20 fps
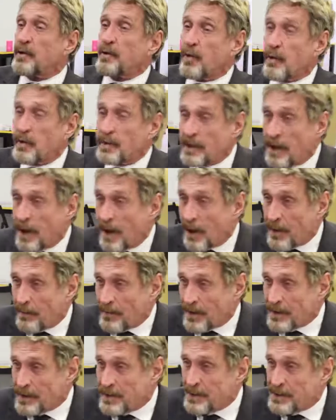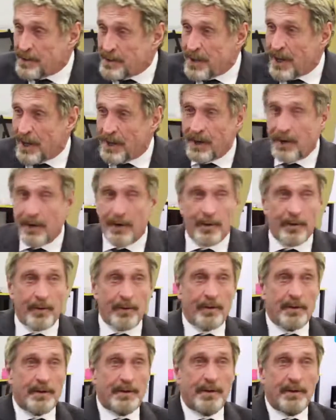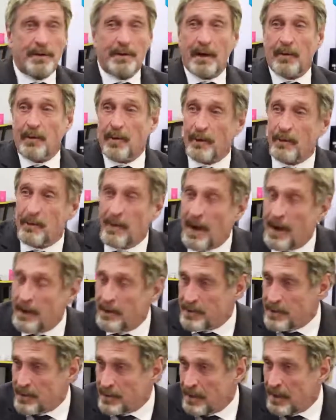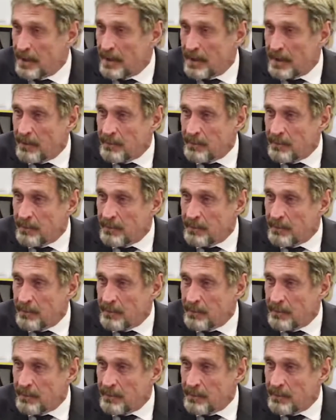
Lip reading: your job as the CIO or as the network manager.